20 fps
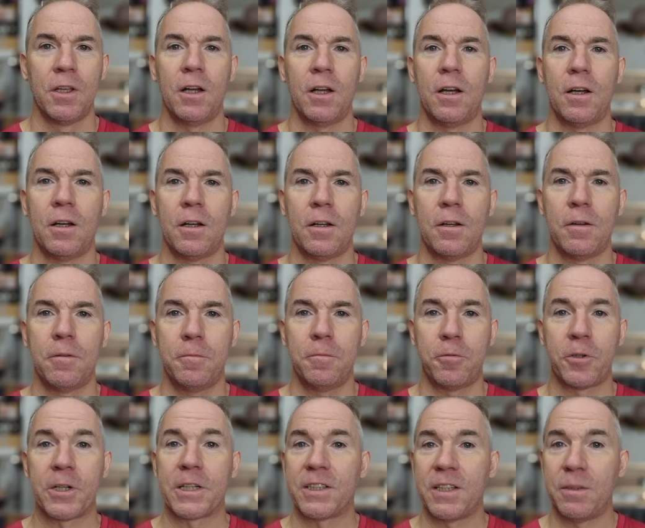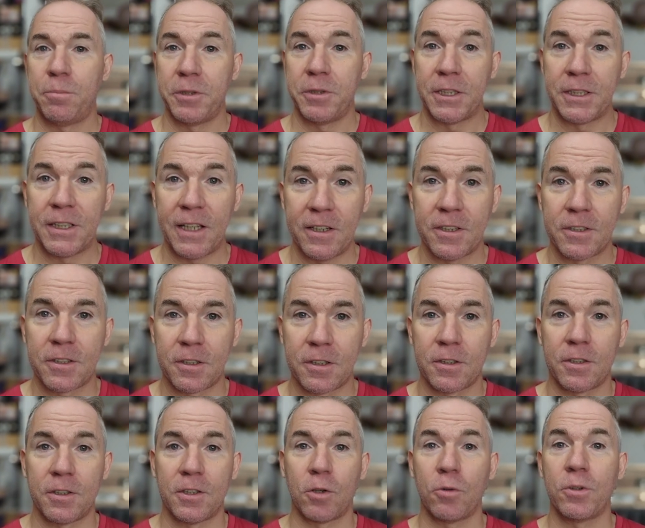For example, the
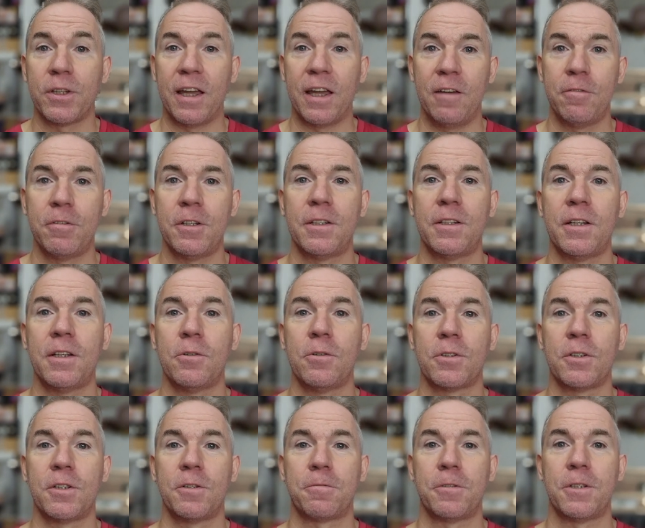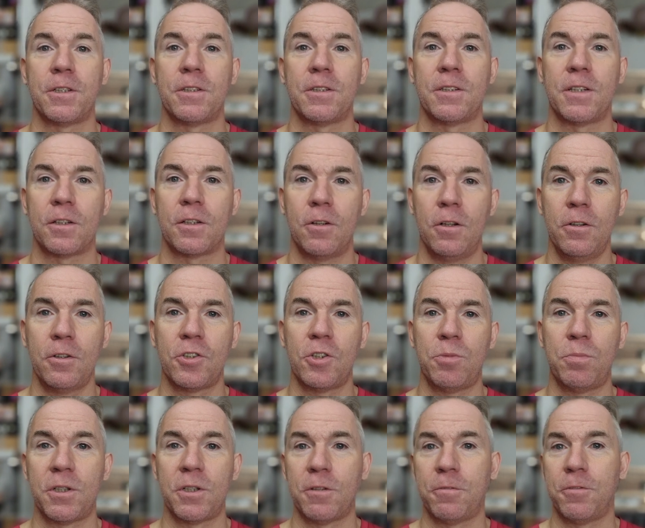Dyson don't have it, they use a different technology,
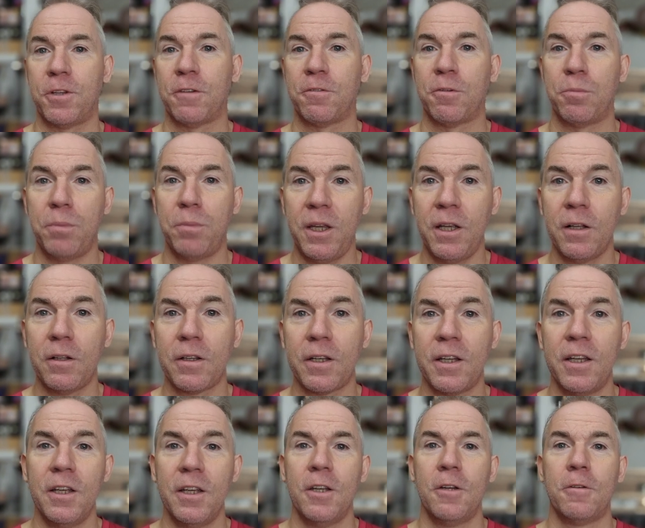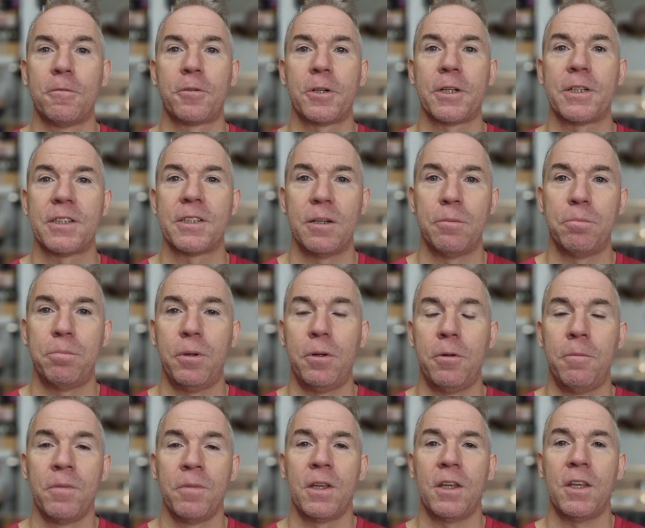but if you have a Miele, for
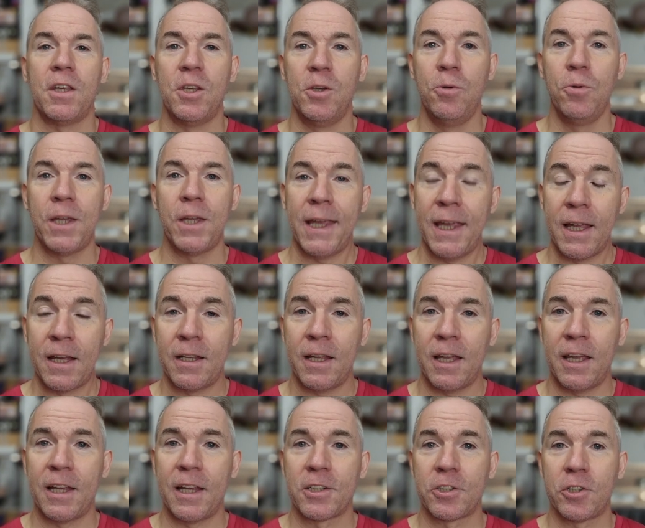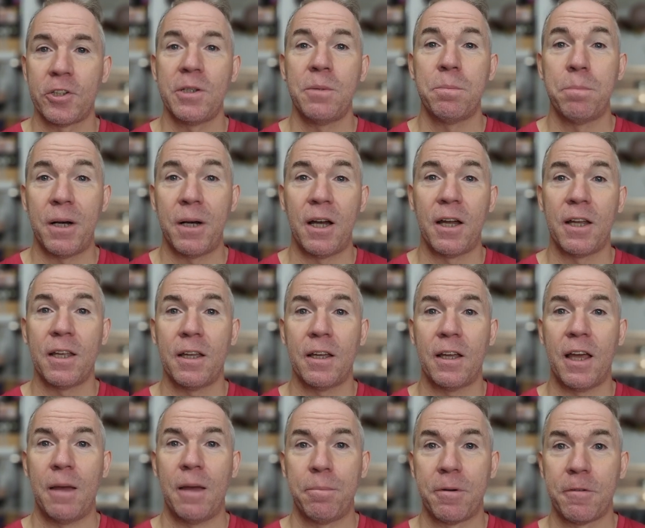example, you can actually buy
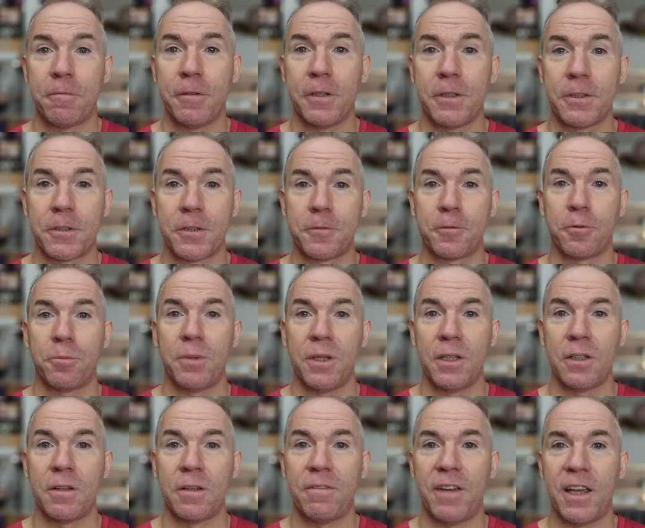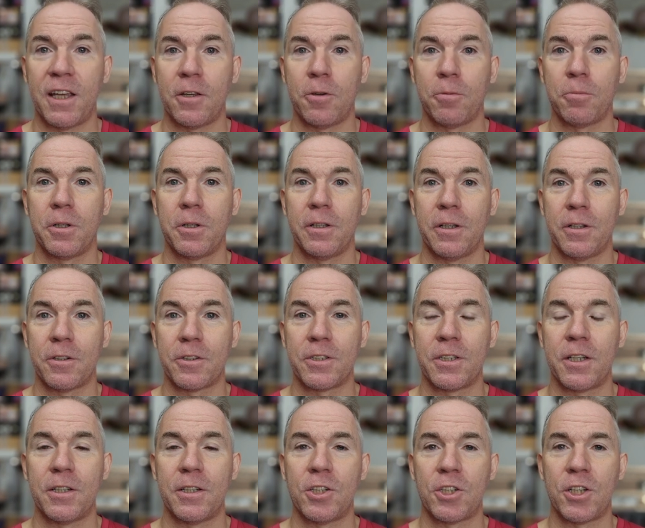a HEPA filters for Miele vacuum
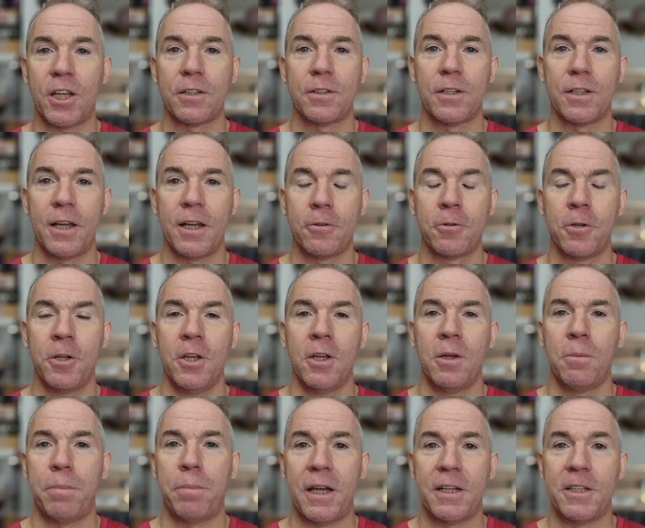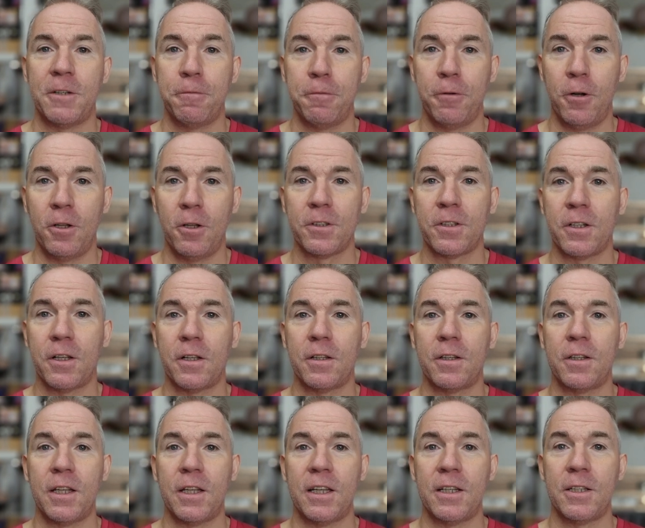cleaners. I checked it out. By default,
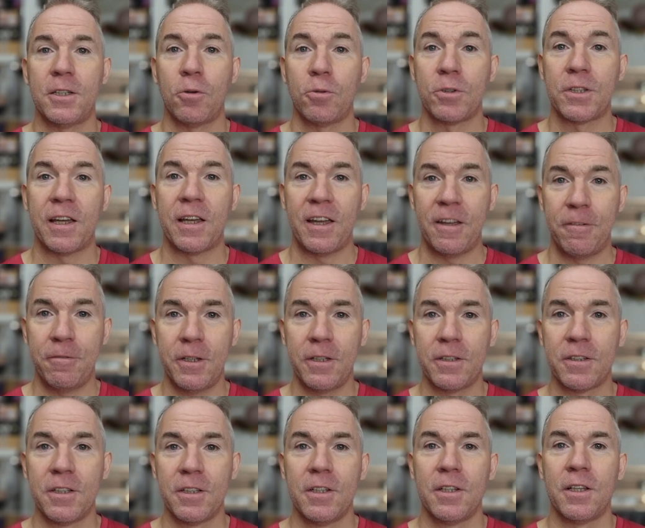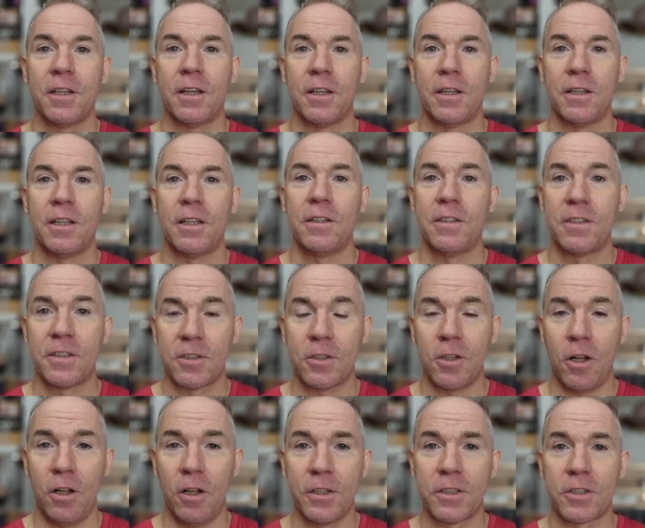they don't have it
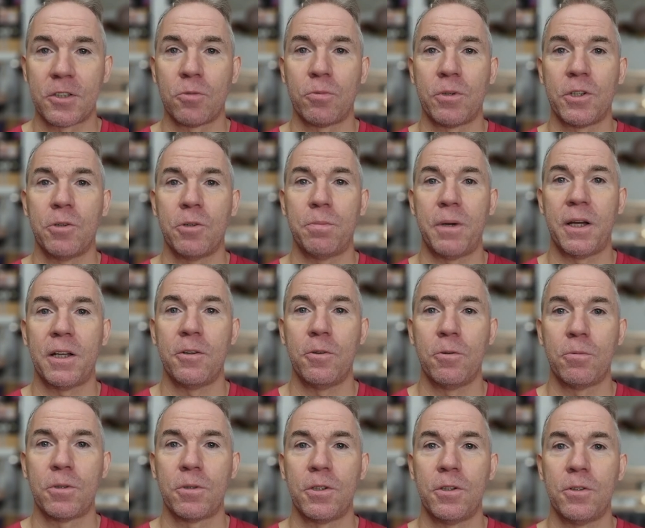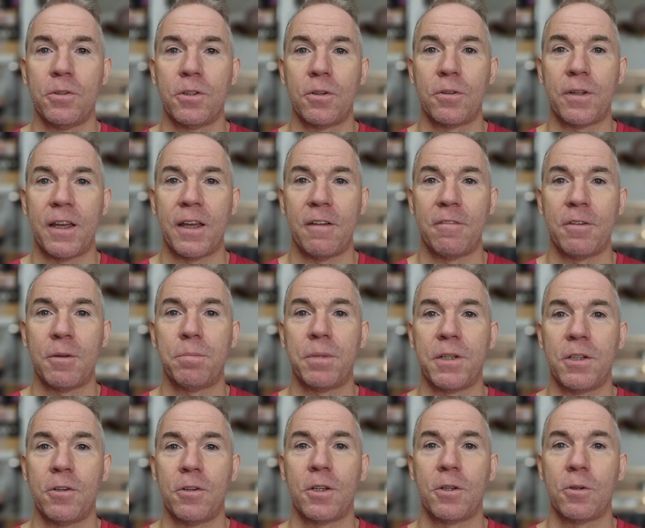installed, so when you buy a new one, you don't have it,
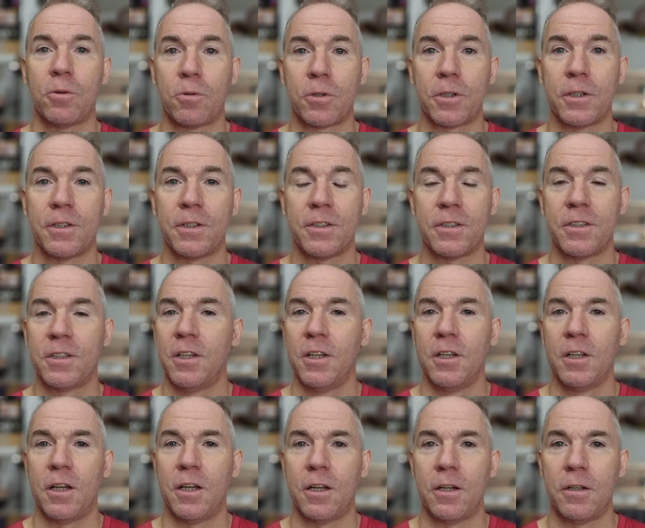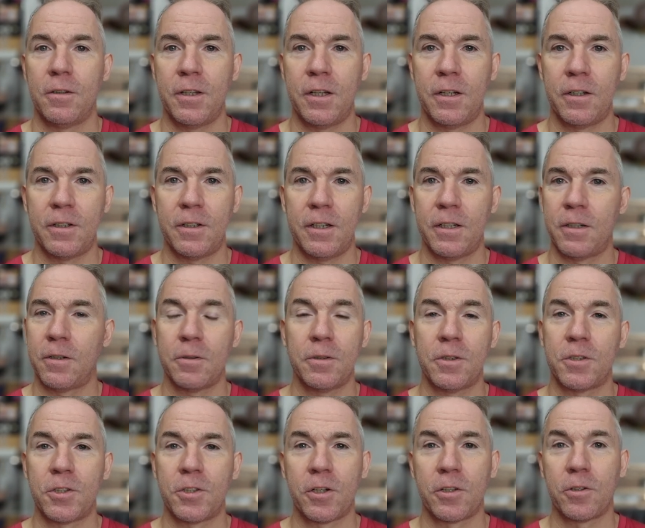but you can order this. They
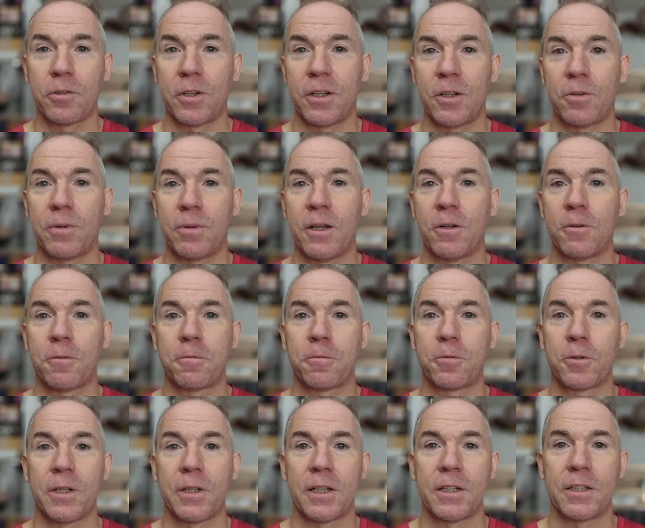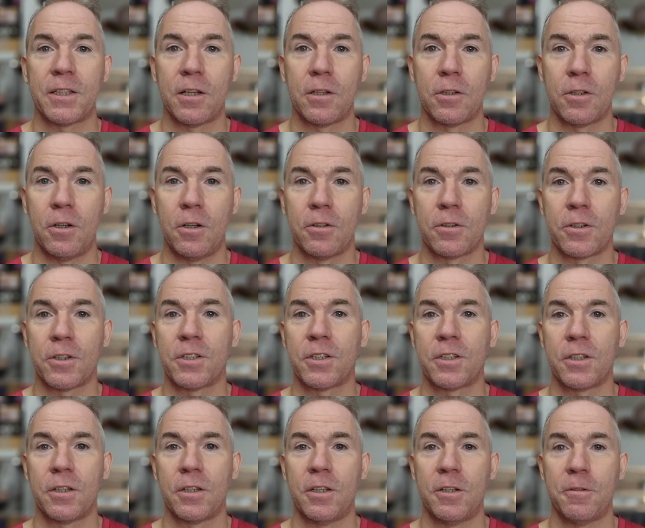circulate around for like
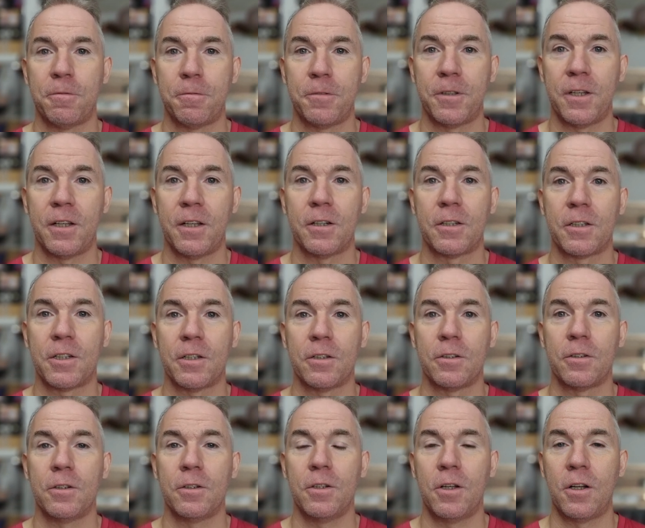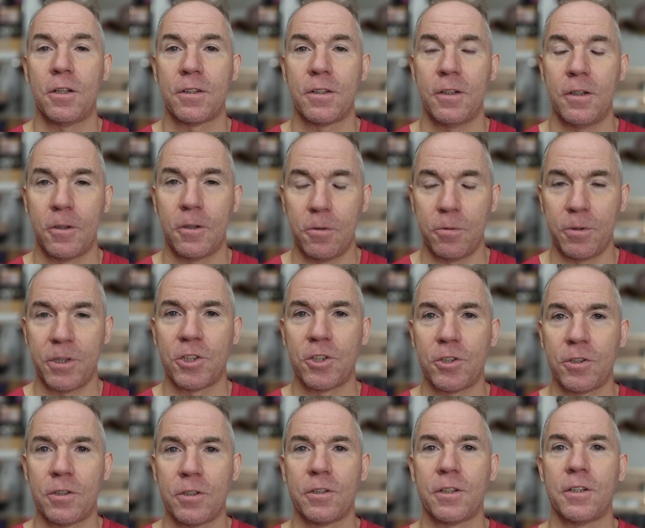$10 if they are not
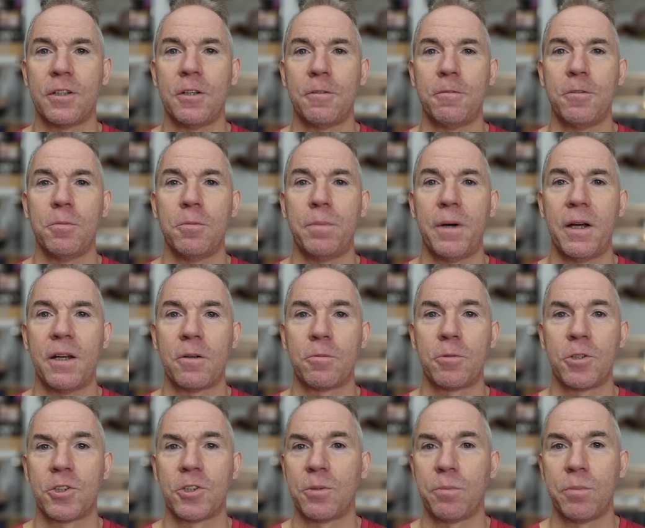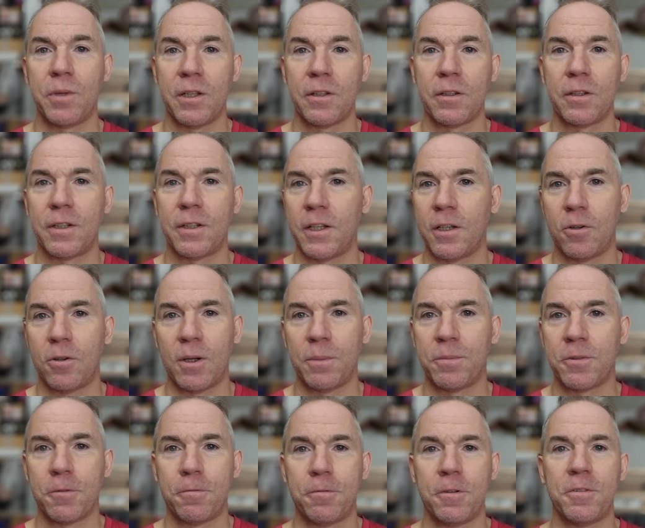original, and if you buy original Miele, they go
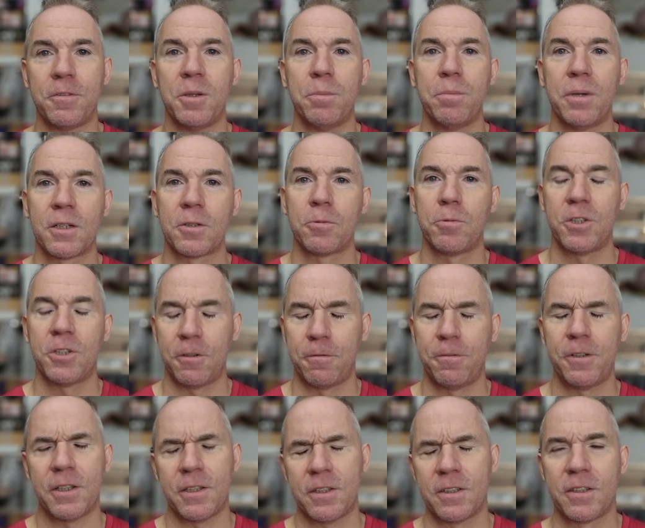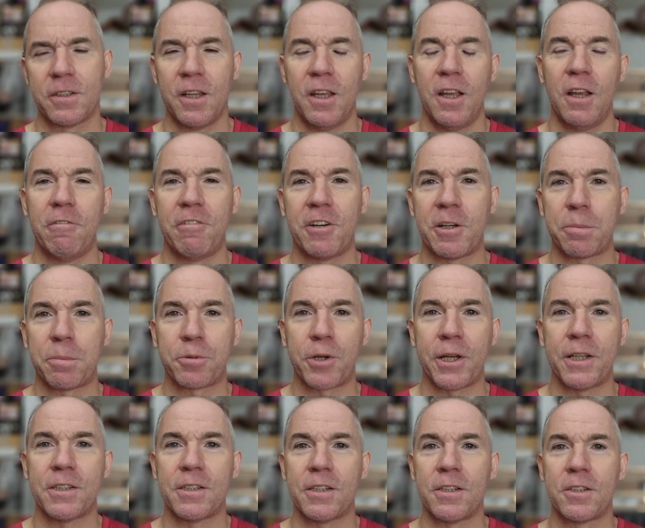up to $50, which I think it's very
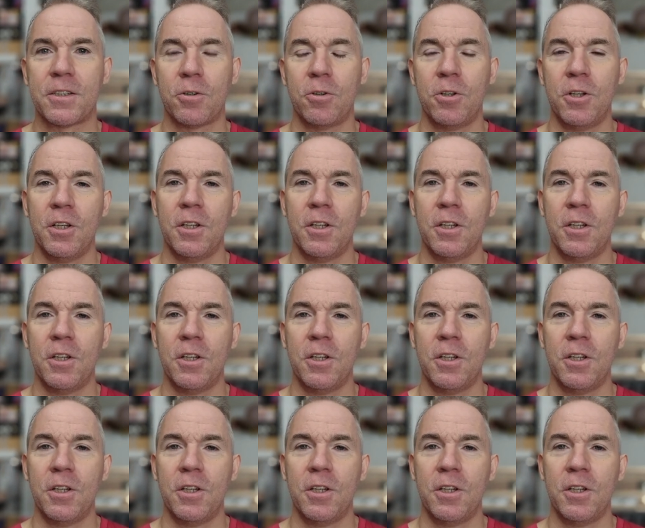pricey. So,